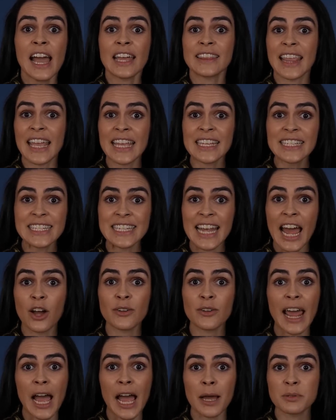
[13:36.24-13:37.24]
They
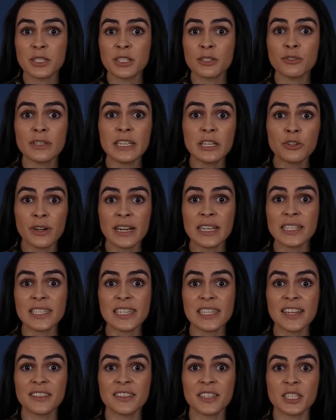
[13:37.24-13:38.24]
sound absolutely
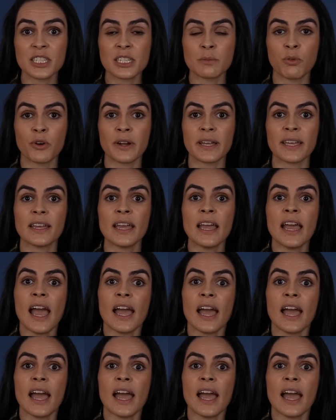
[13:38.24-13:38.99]
crazy at this point,